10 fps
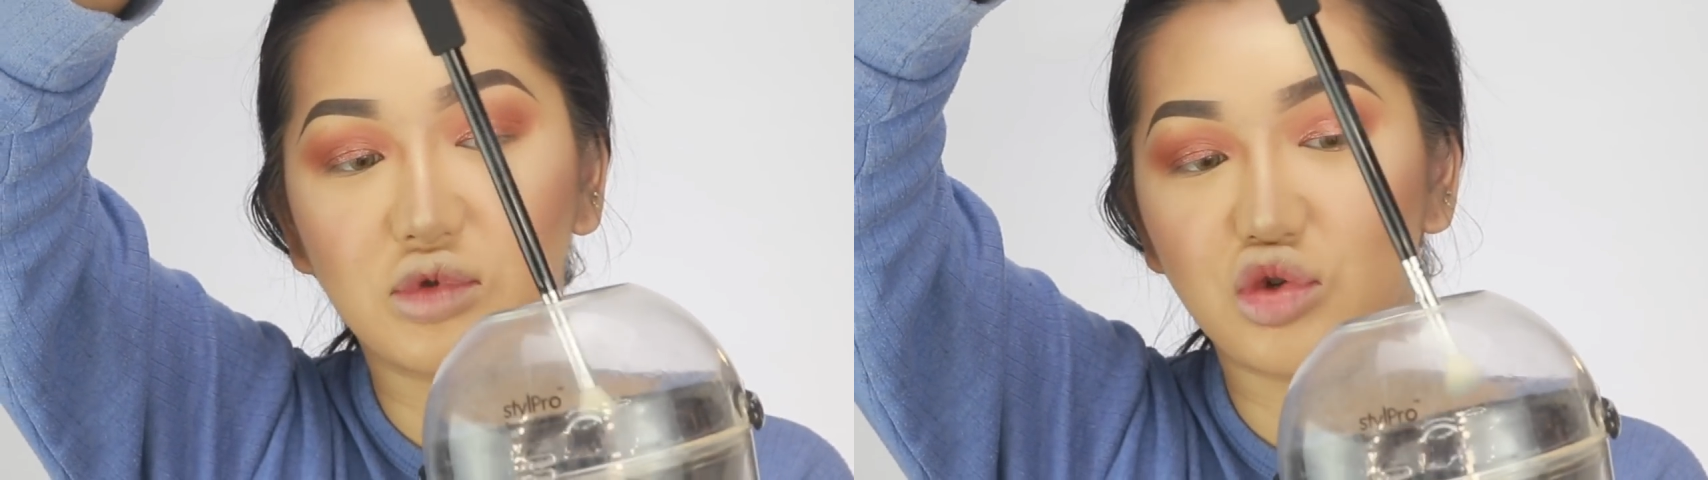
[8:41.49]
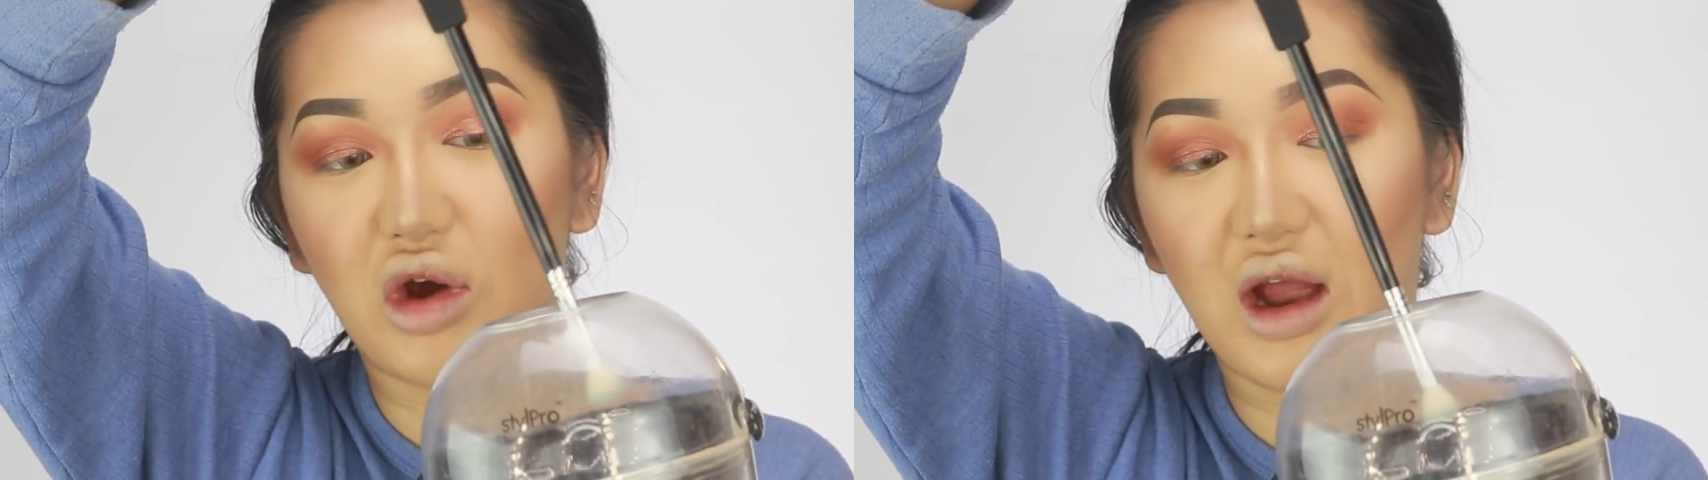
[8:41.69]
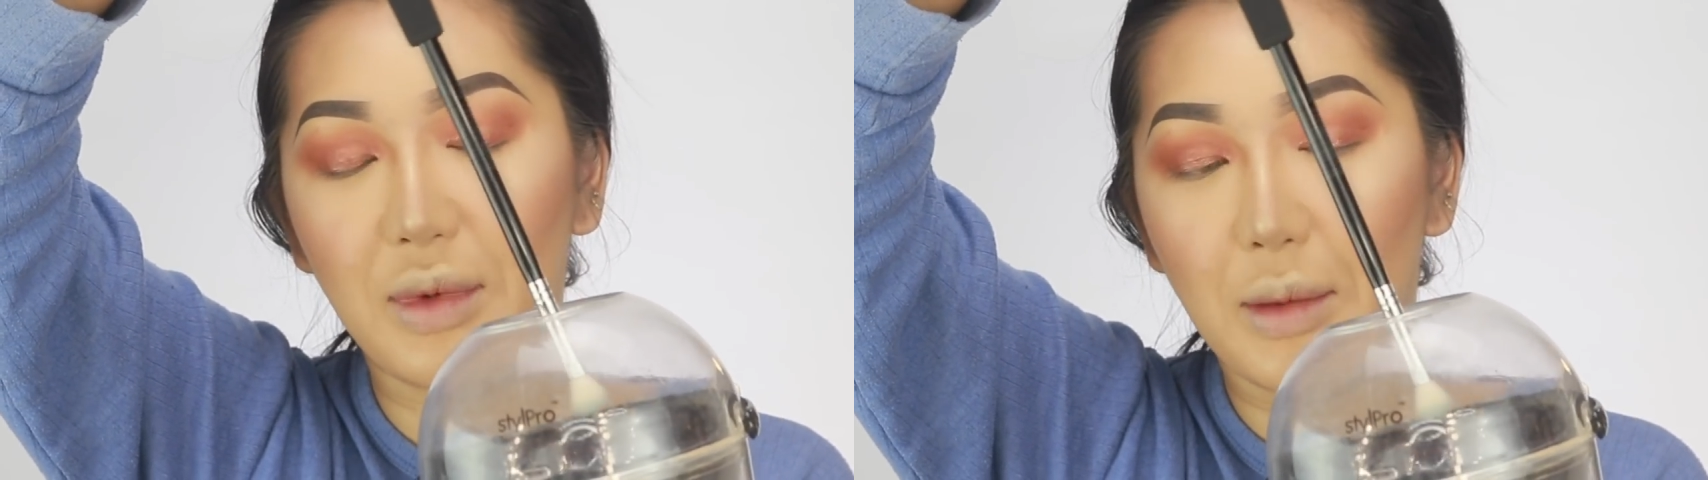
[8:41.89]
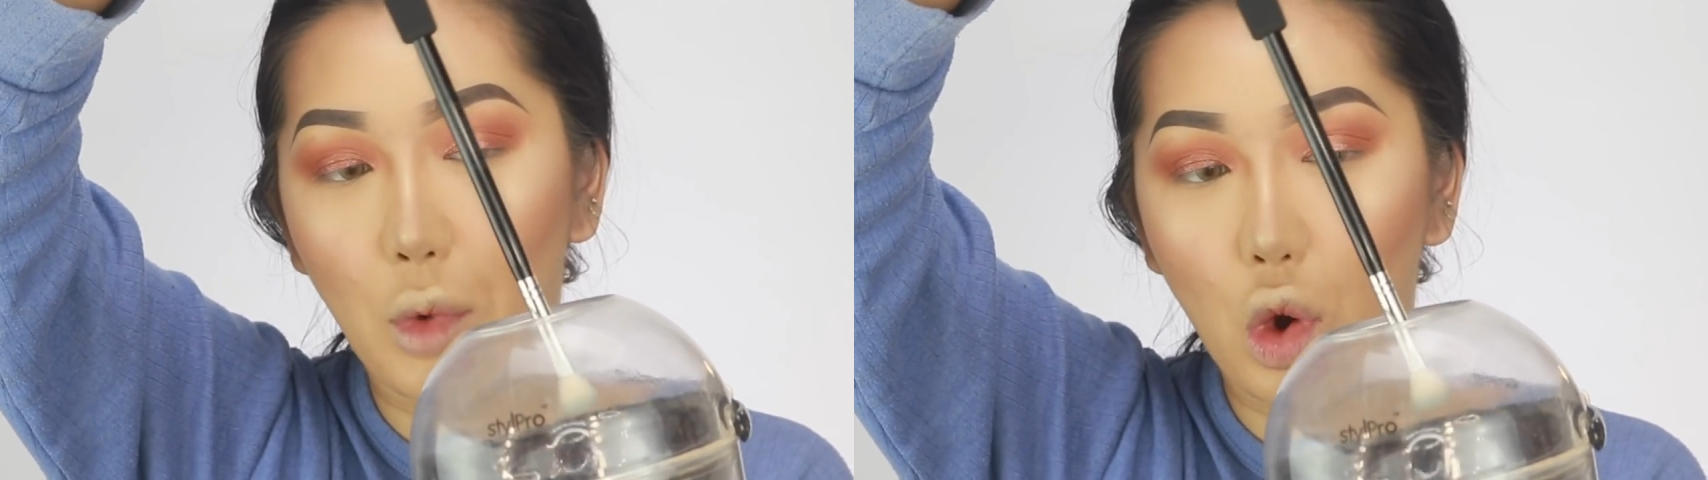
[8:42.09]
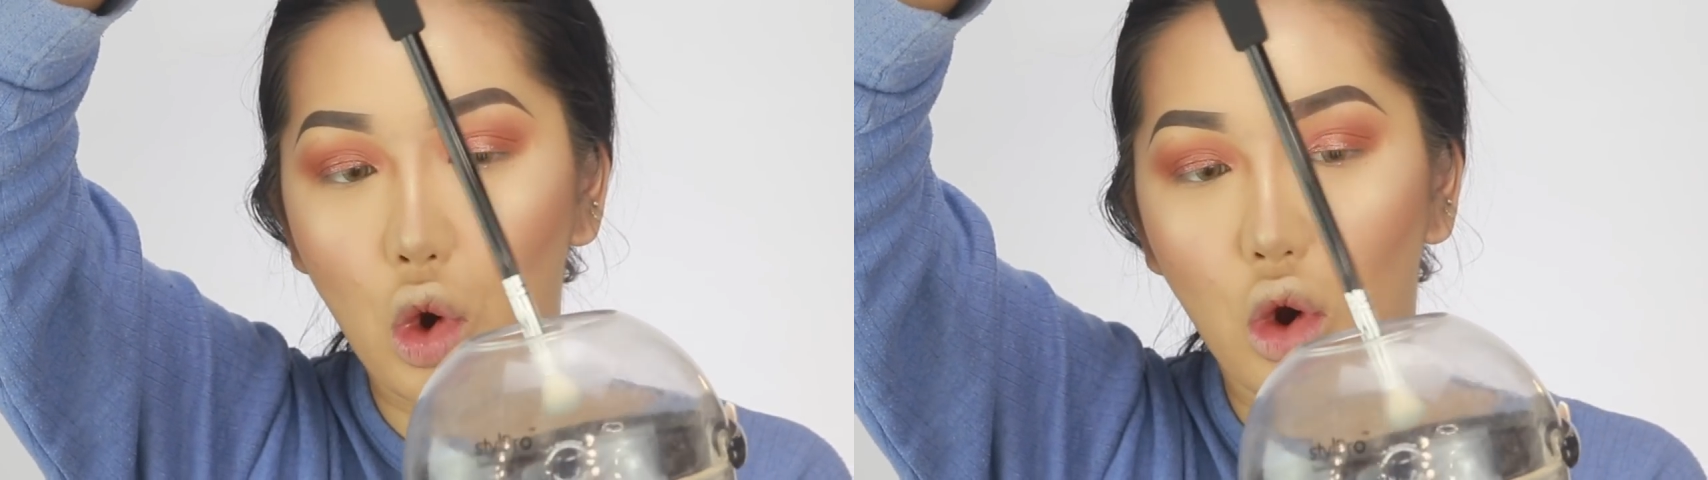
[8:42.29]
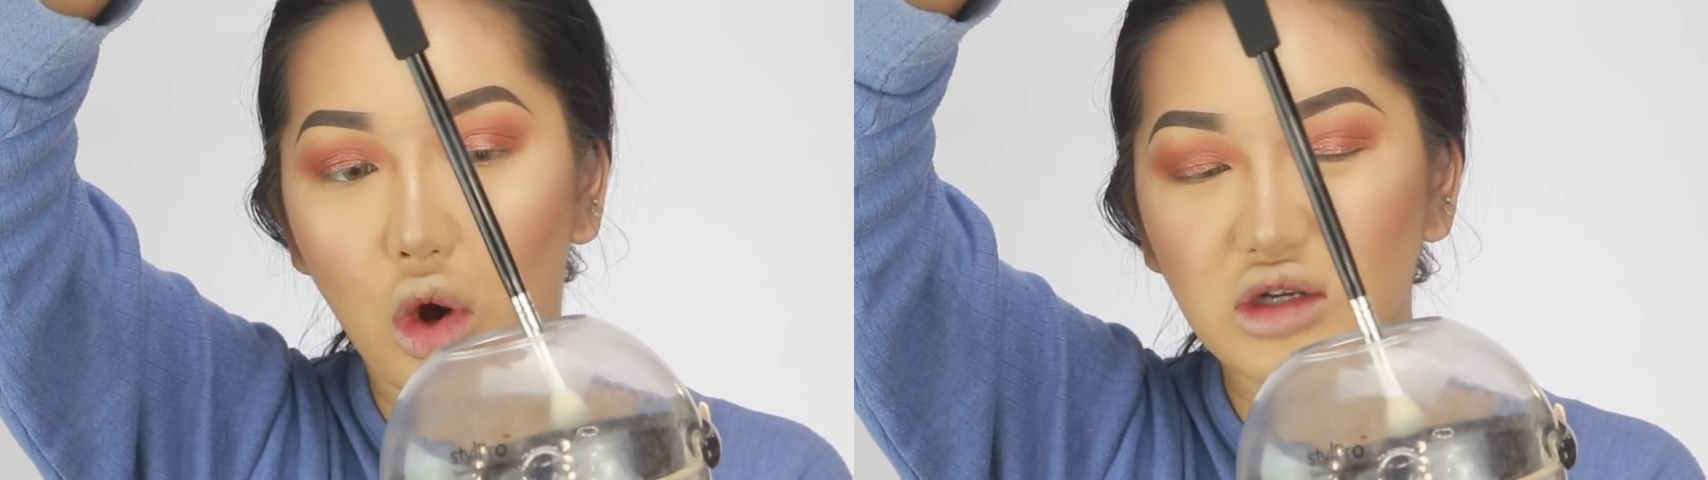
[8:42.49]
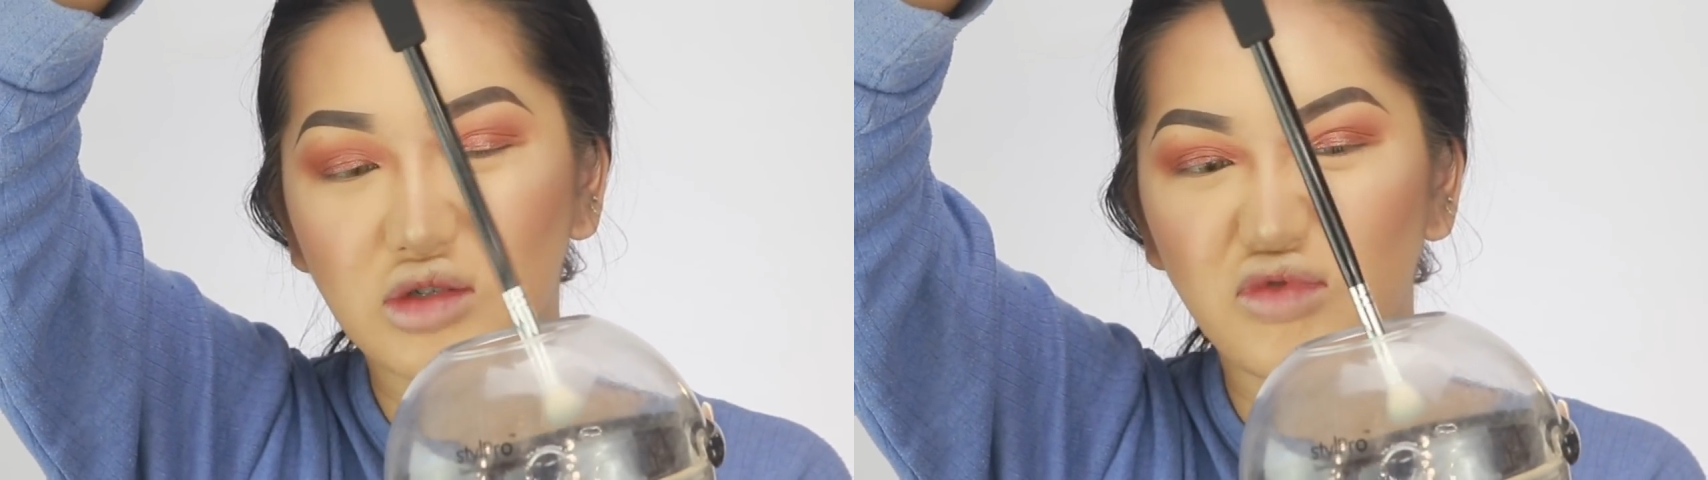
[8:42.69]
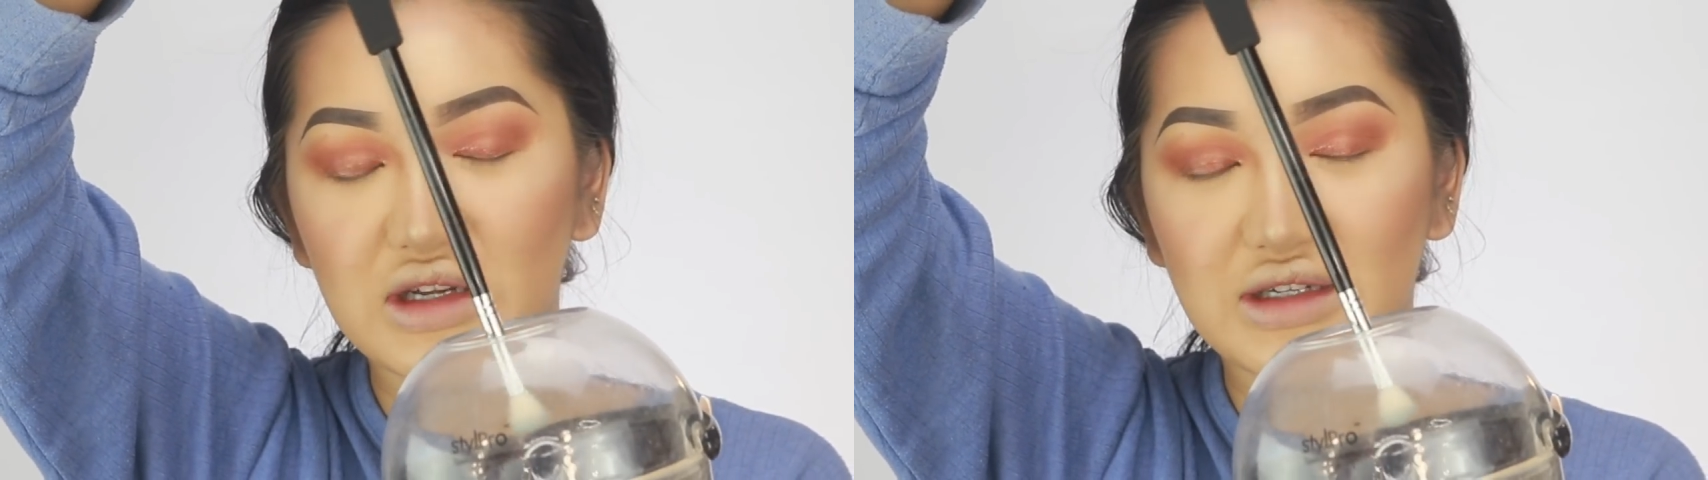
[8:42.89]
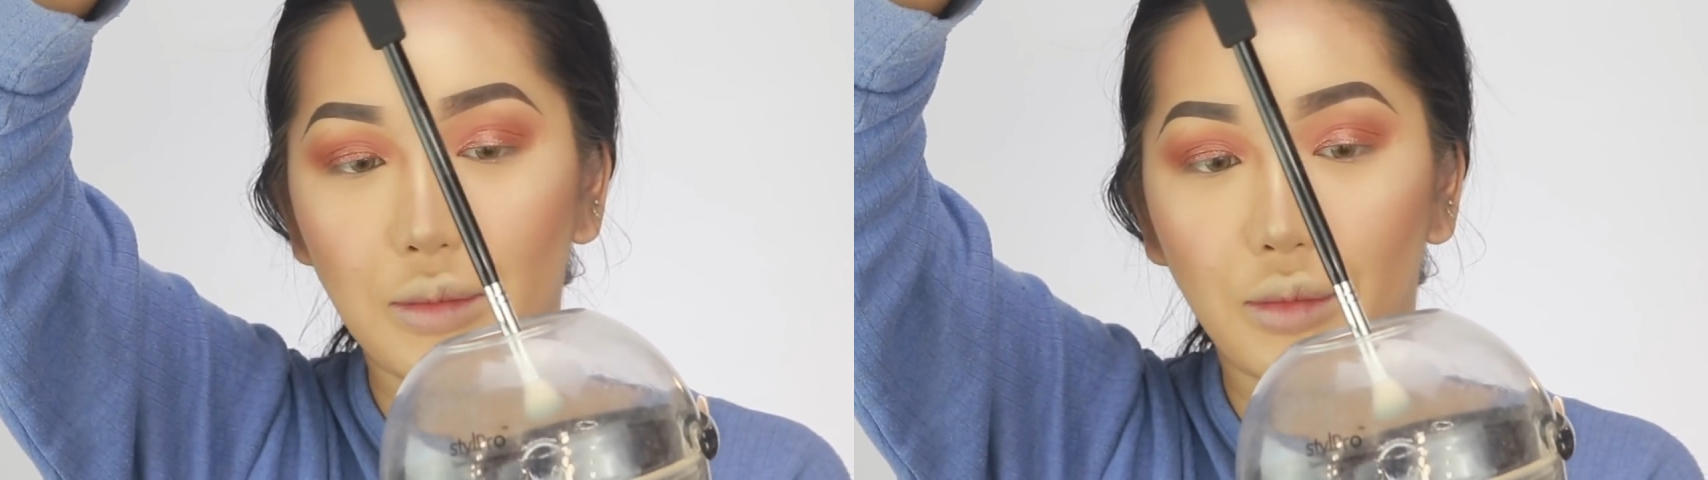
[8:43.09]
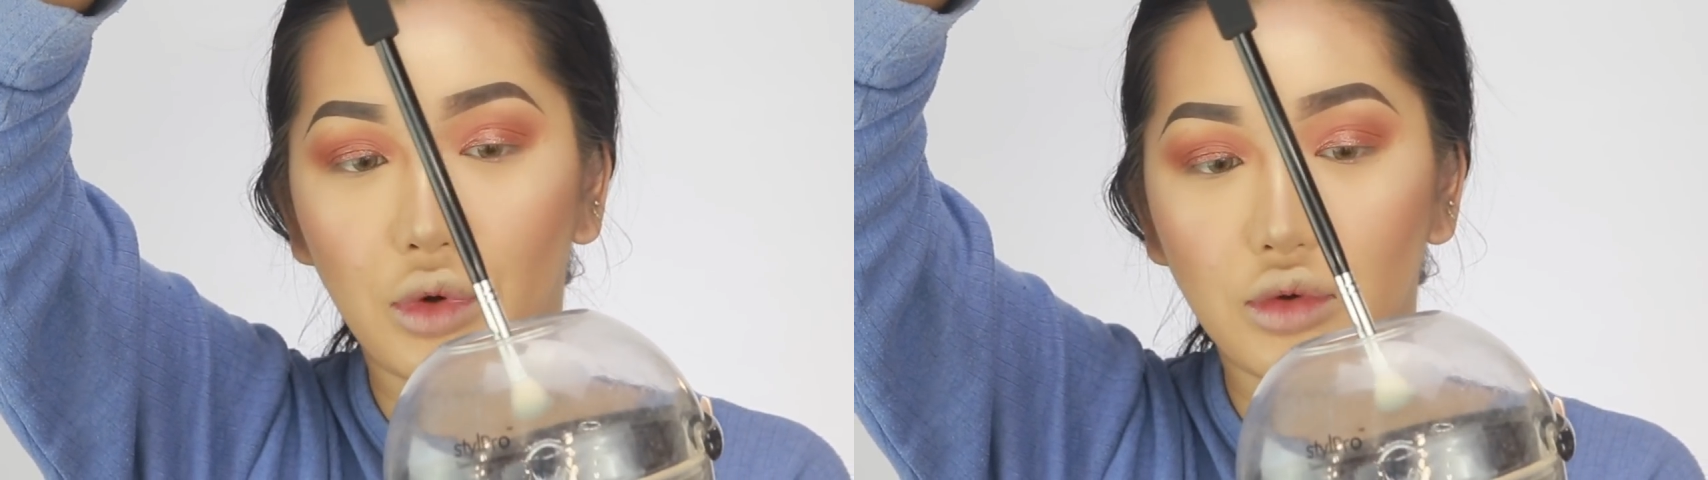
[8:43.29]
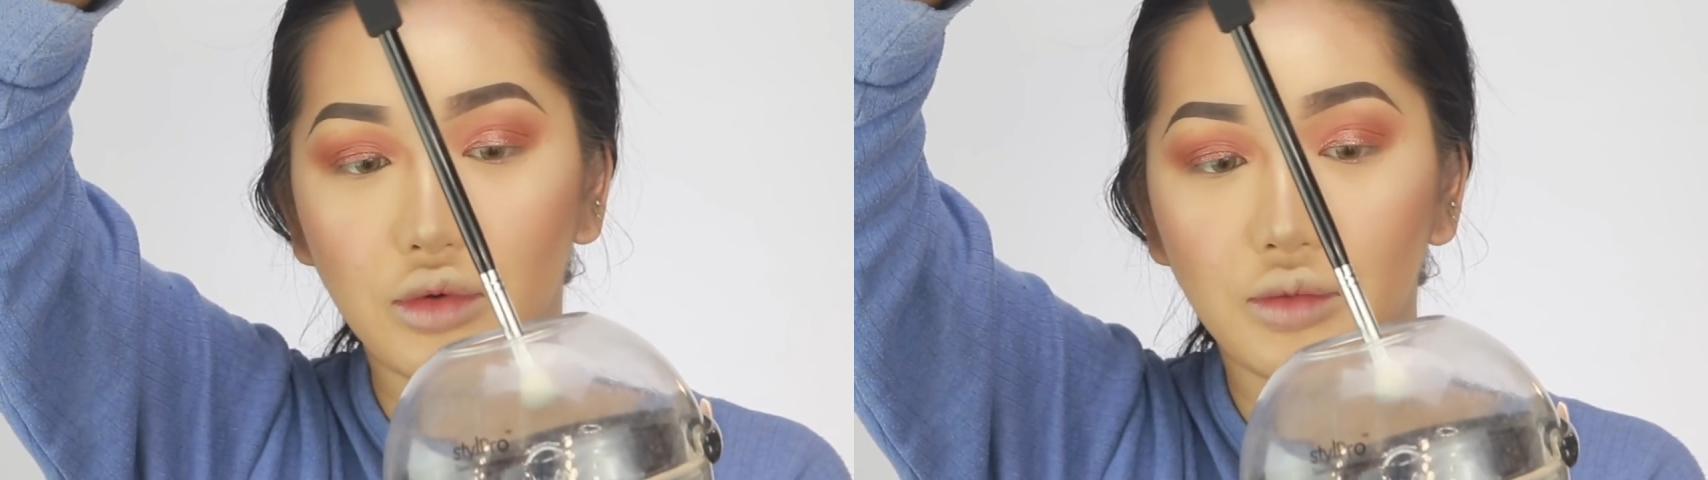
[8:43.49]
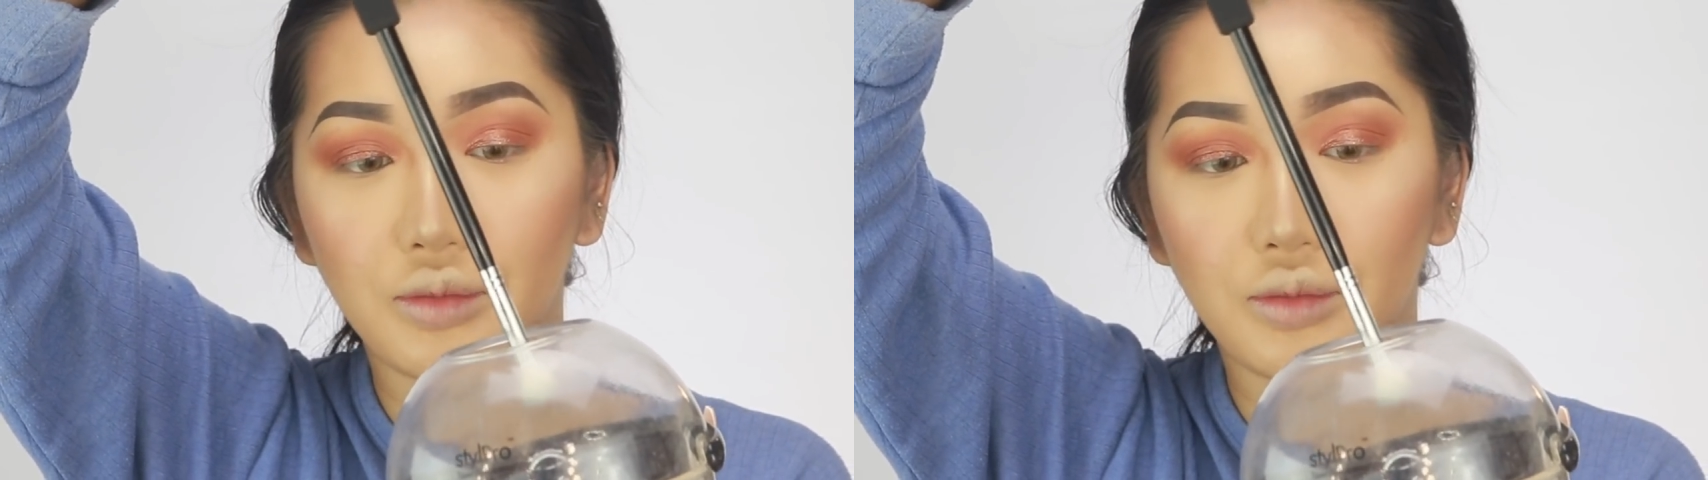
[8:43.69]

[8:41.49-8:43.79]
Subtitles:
dry a bit more. It's really simple.